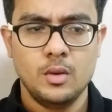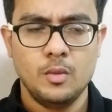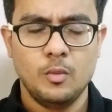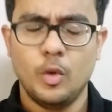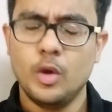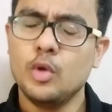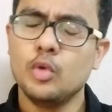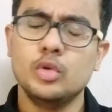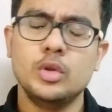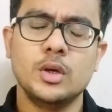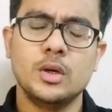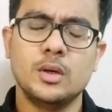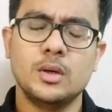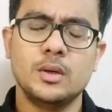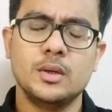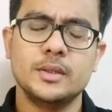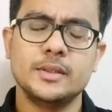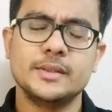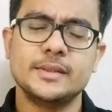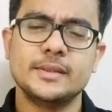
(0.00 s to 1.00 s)
What do
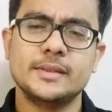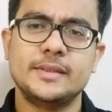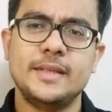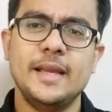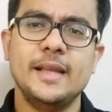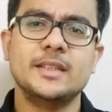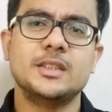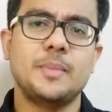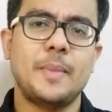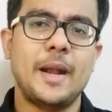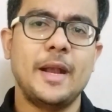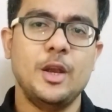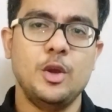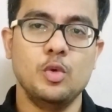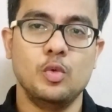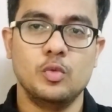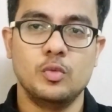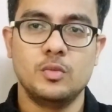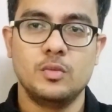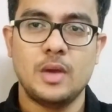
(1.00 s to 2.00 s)
the salesmen
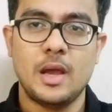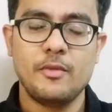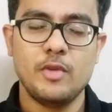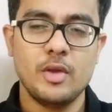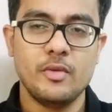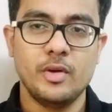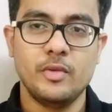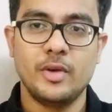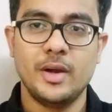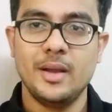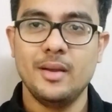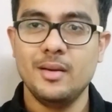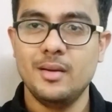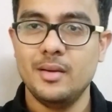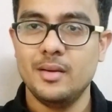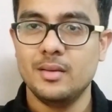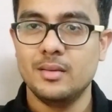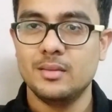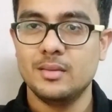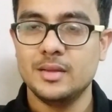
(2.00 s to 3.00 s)
do? Have you ever
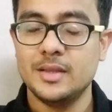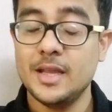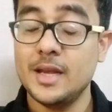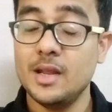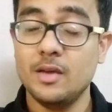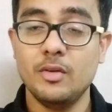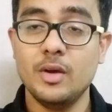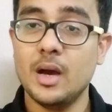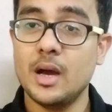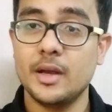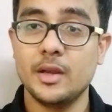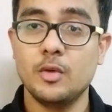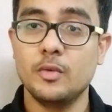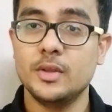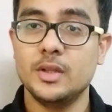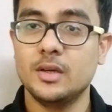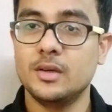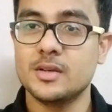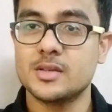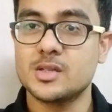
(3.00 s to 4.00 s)
wondered? They never argue
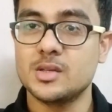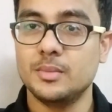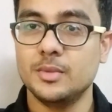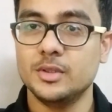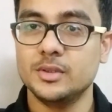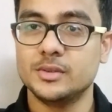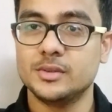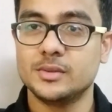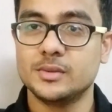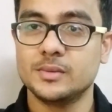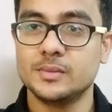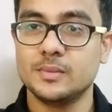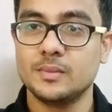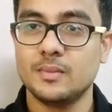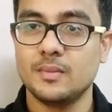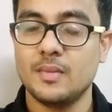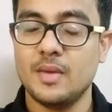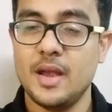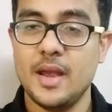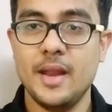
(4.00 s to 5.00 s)
with the customers.
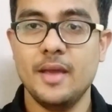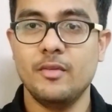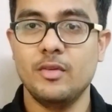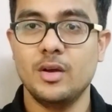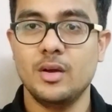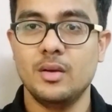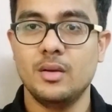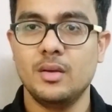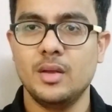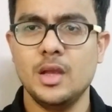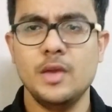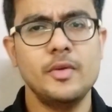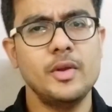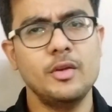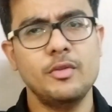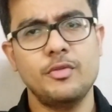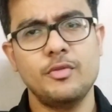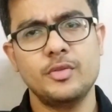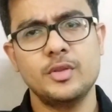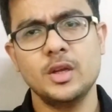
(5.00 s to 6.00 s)
Never. Even
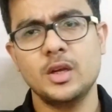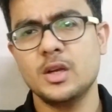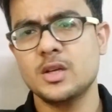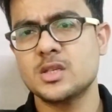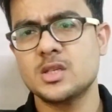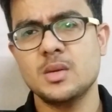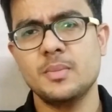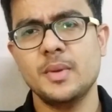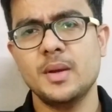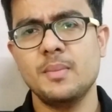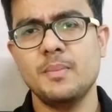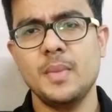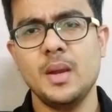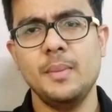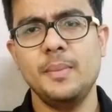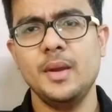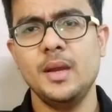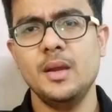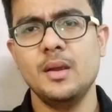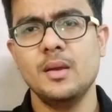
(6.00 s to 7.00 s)
if the customer may
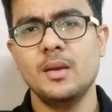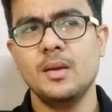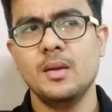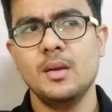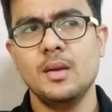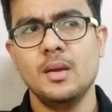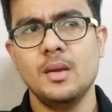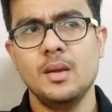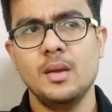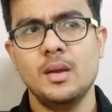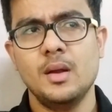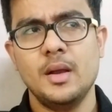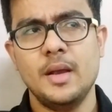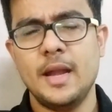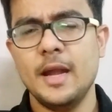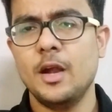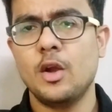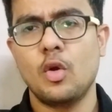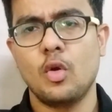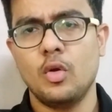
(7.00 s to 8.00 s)
be
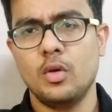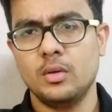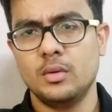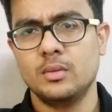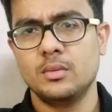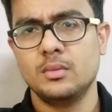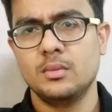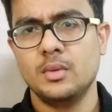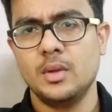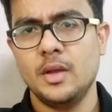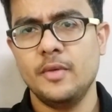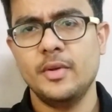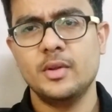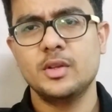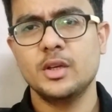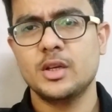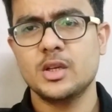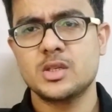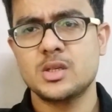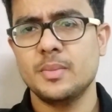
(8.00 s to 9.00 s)
dead wrong. Even if
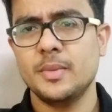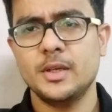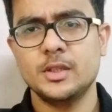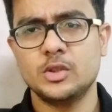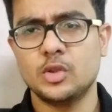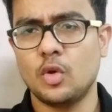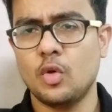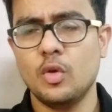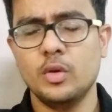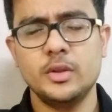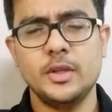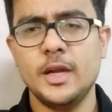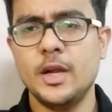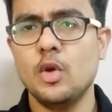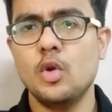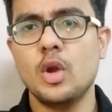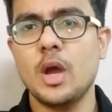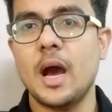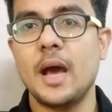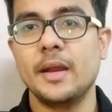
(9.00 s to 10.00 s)
the customer is wrong, they
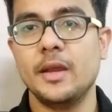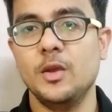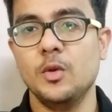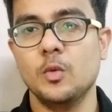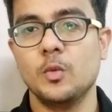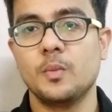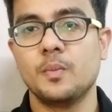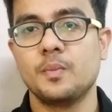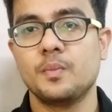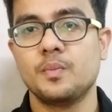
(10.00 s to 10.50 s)
don't argue.